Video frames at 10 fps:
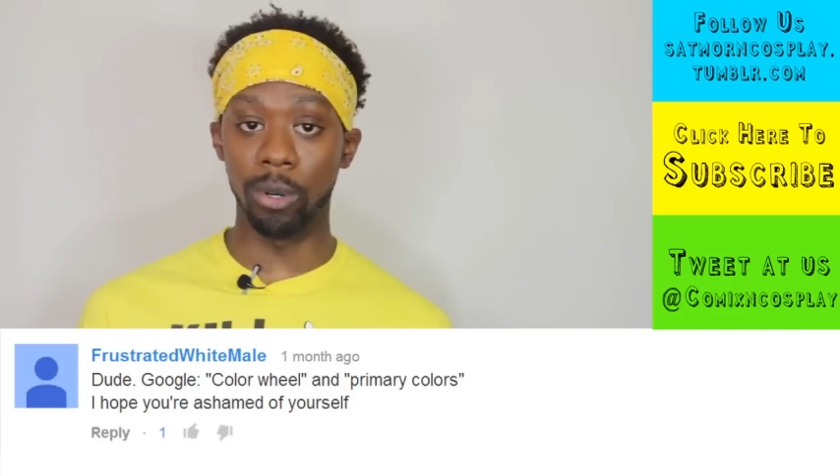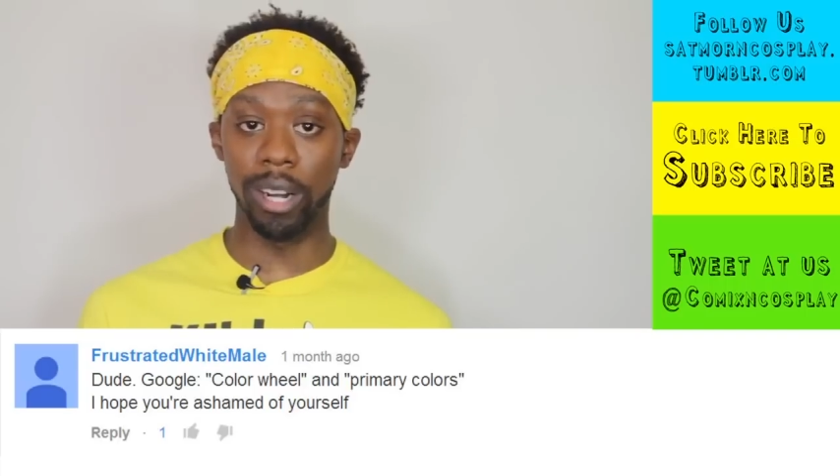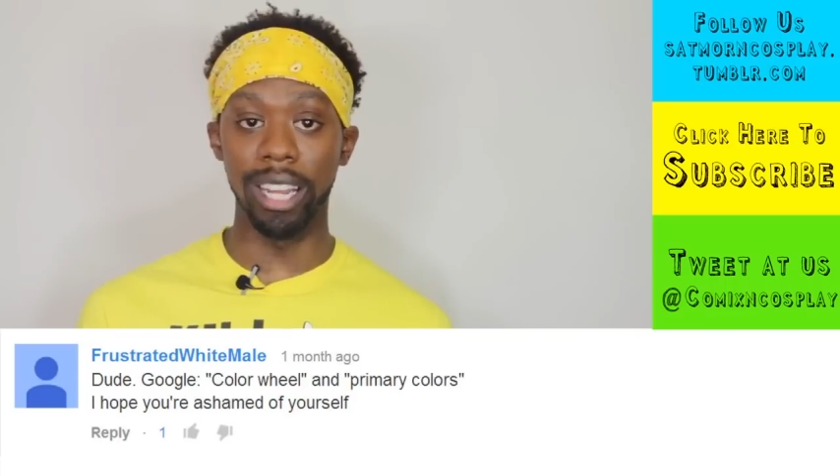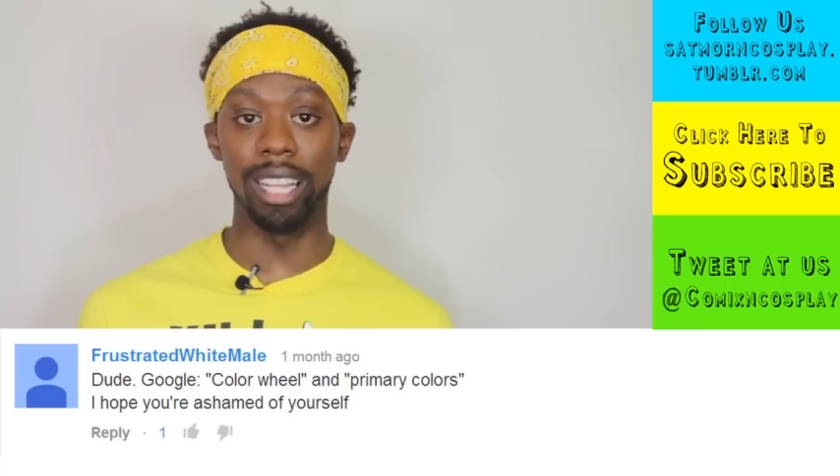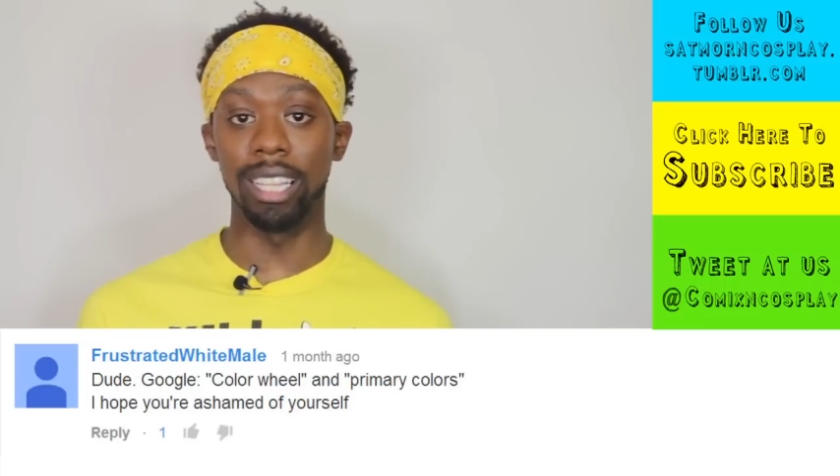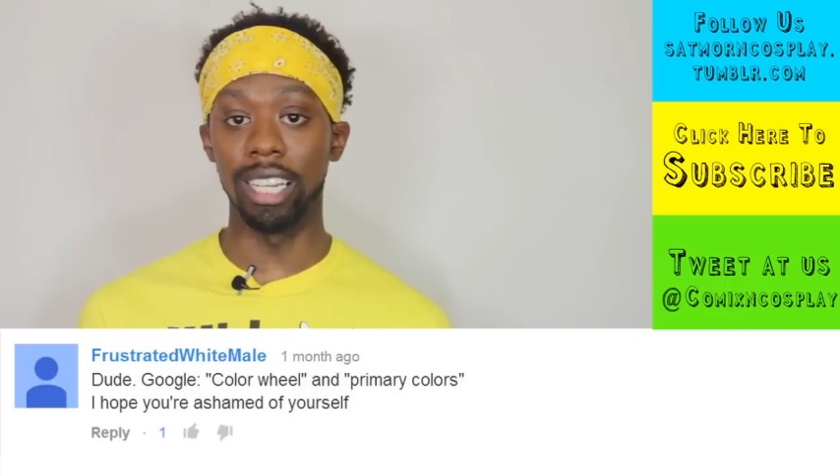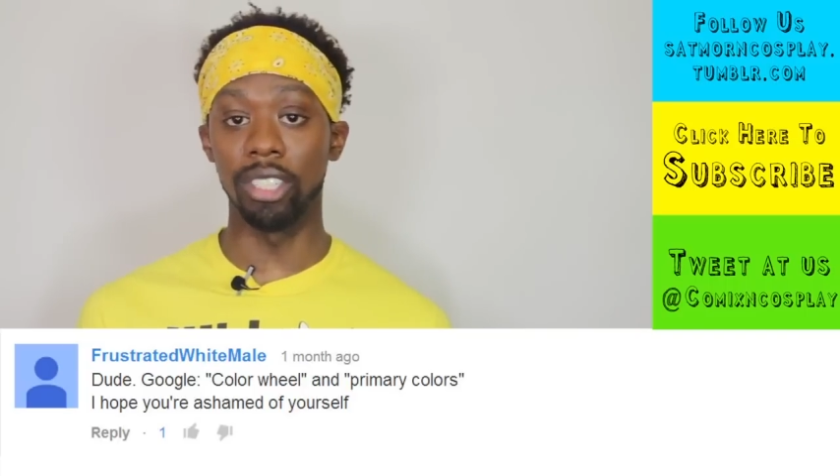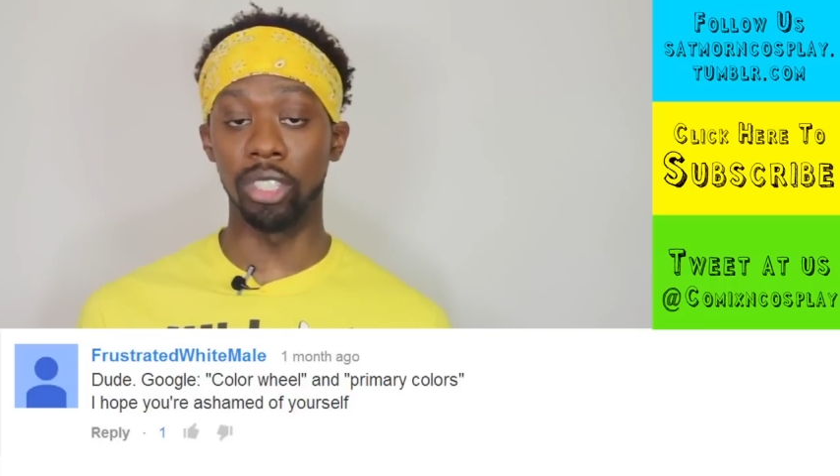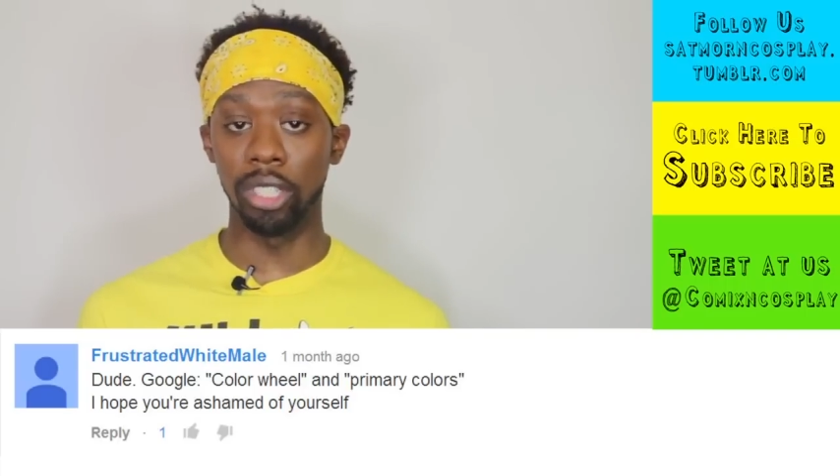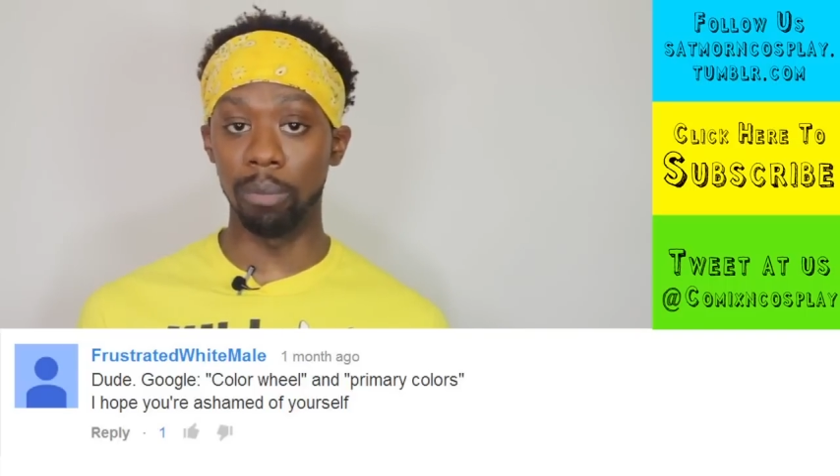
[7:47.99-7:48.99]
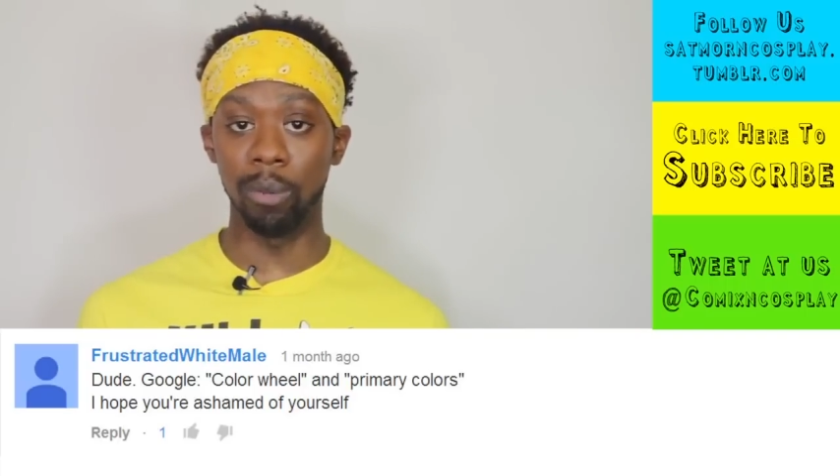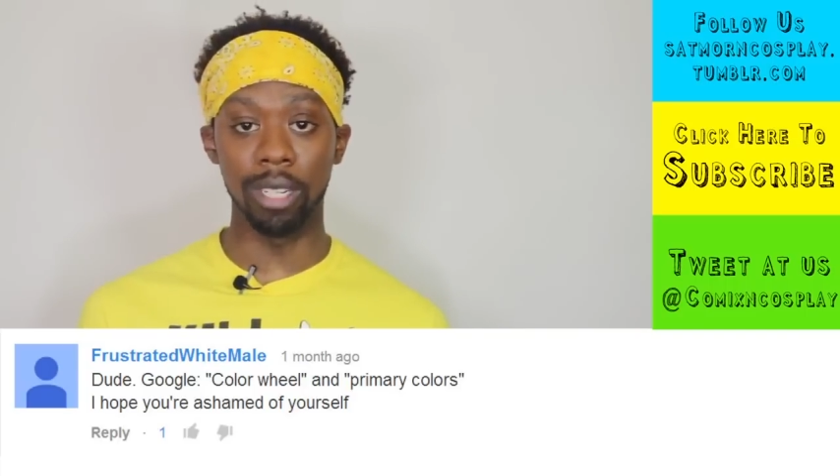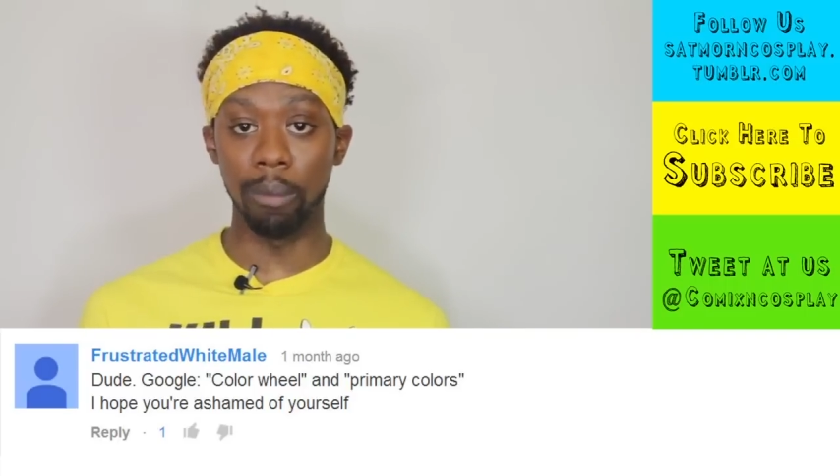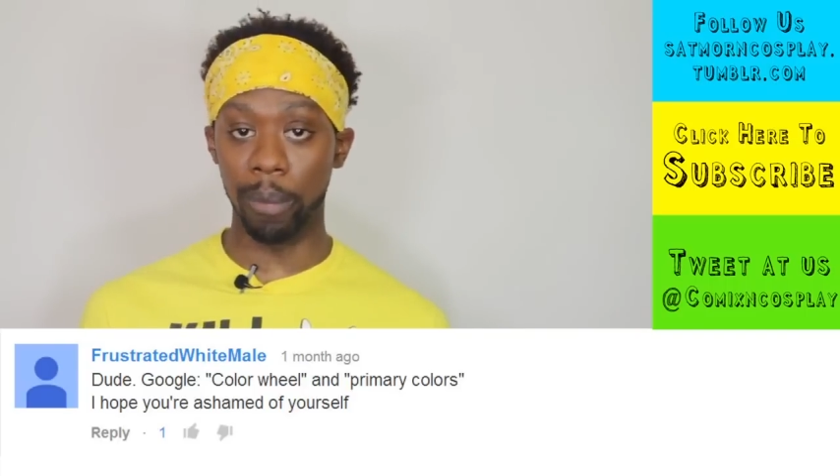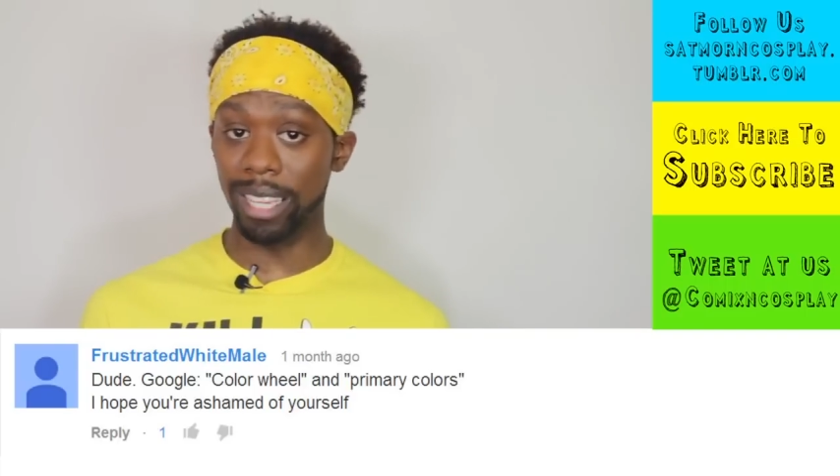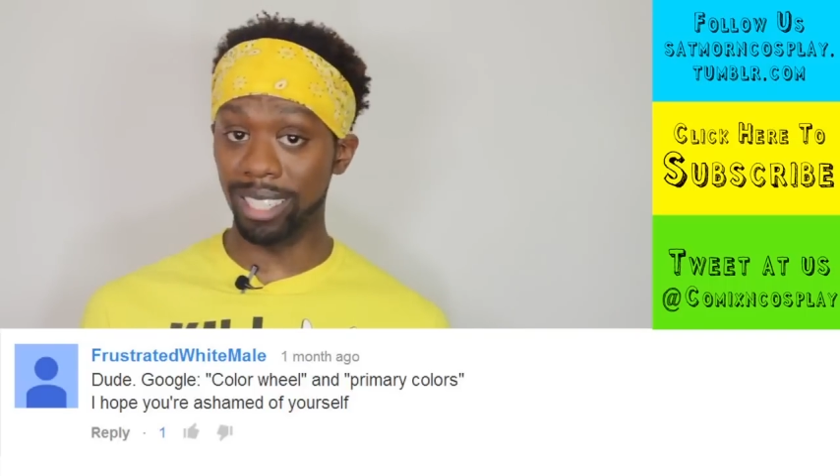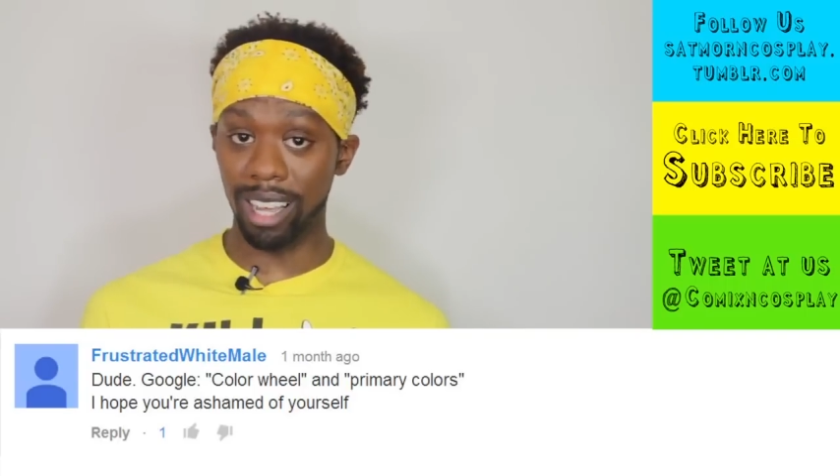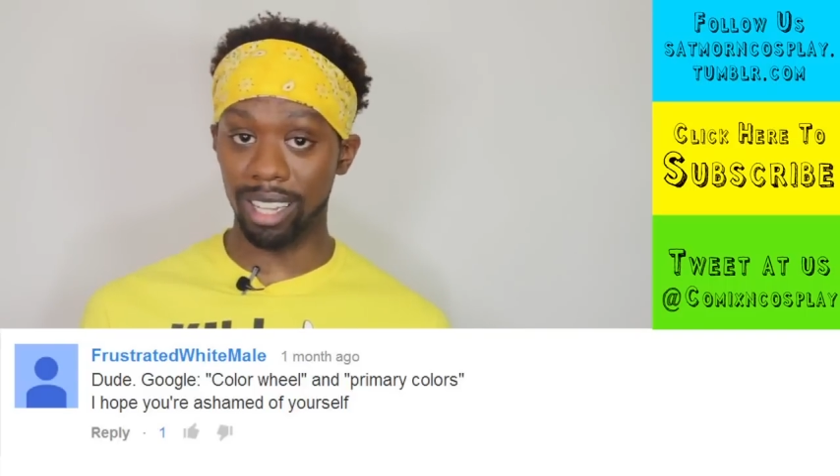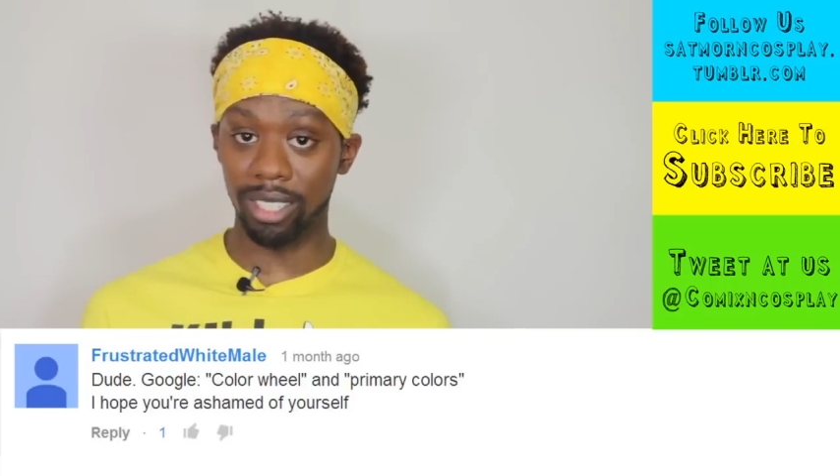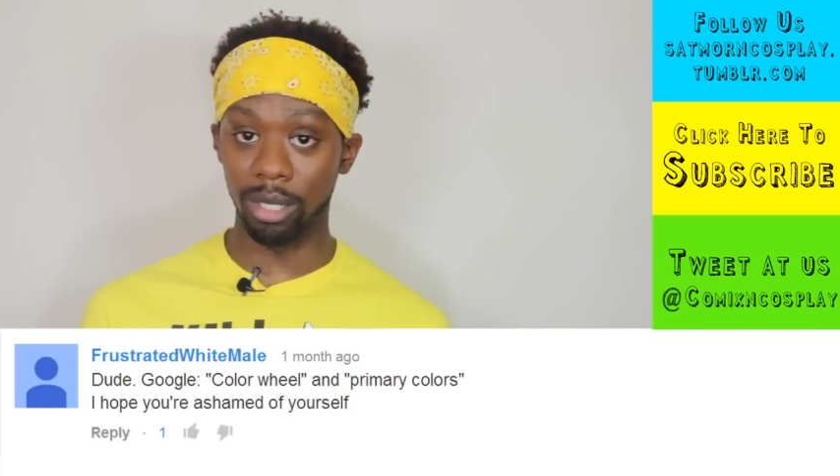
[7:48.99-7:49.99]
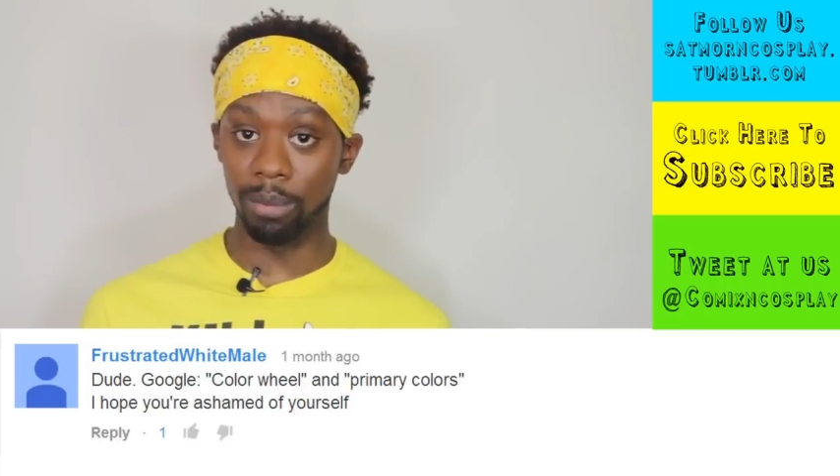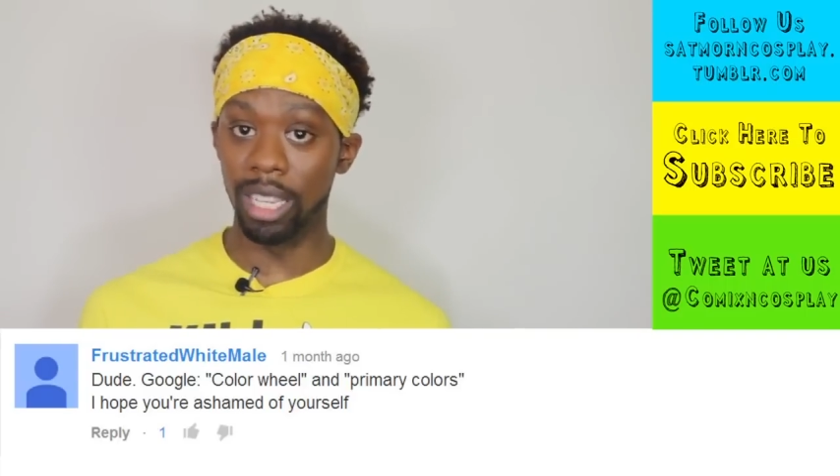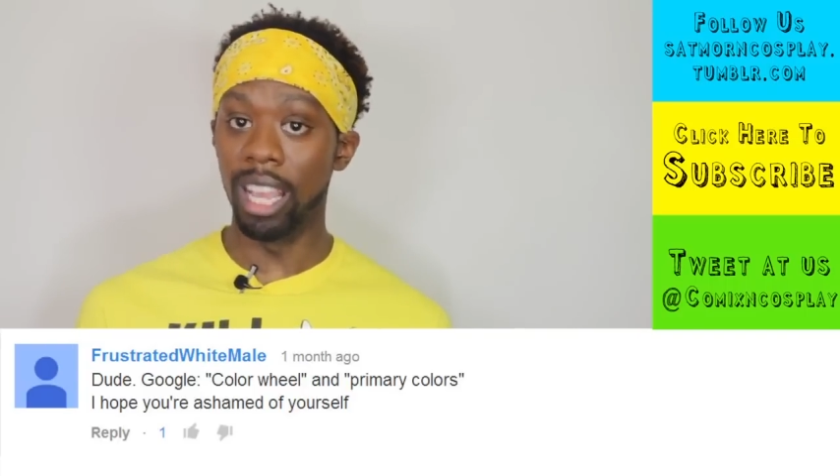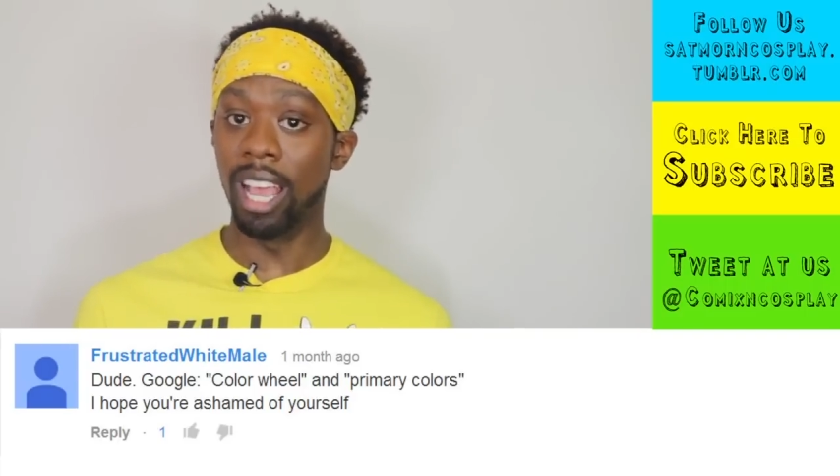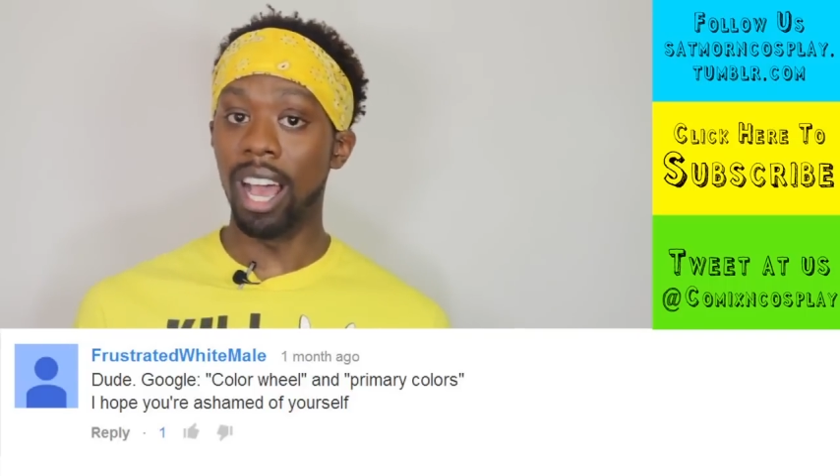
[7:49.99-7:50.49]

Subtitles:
great and that it should be one of the best costumes,